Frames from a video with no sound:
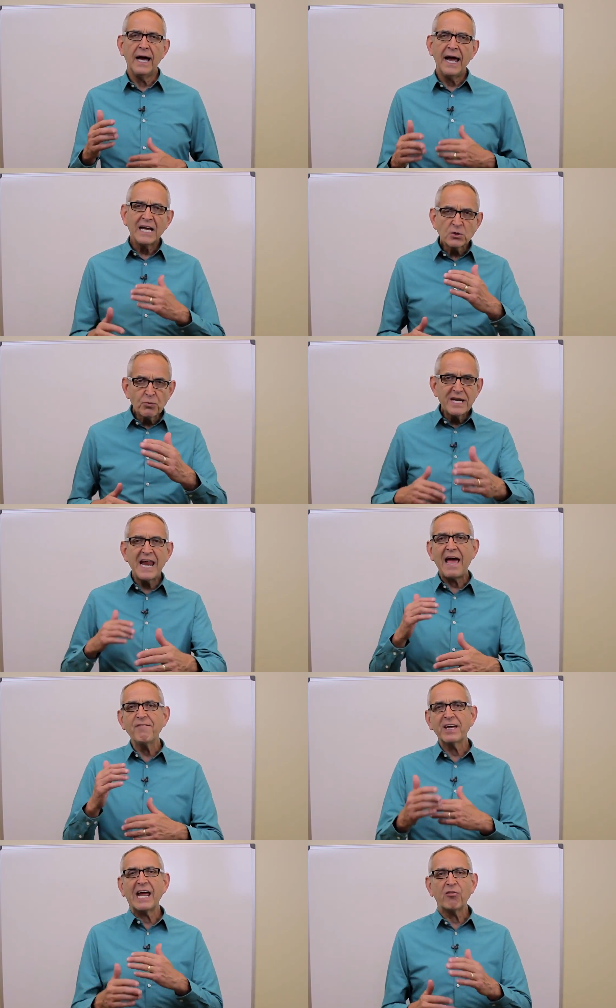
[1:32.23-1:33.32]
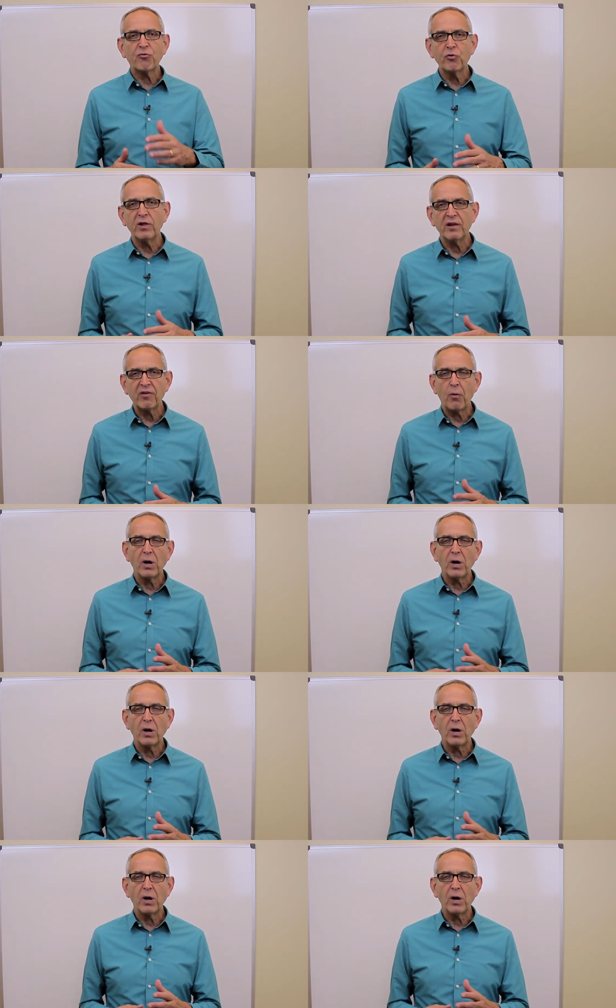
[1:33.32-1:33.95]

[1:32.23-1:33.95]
as we navigate through this,